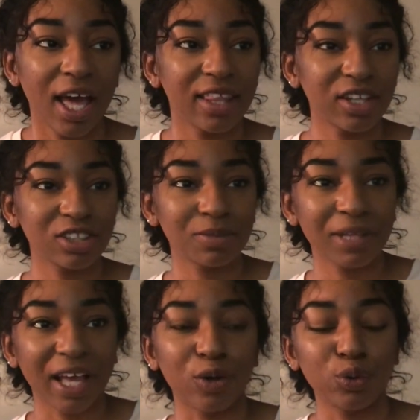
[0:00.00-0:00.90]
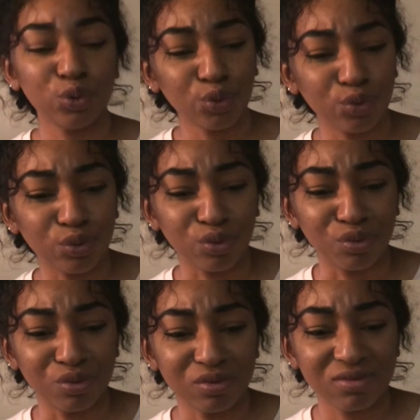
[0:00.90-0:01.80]
And they'll just be like,
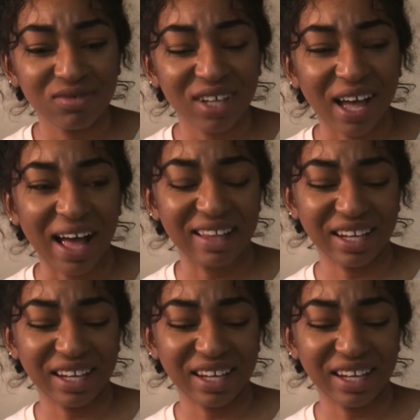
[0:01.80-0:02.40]
ooh, I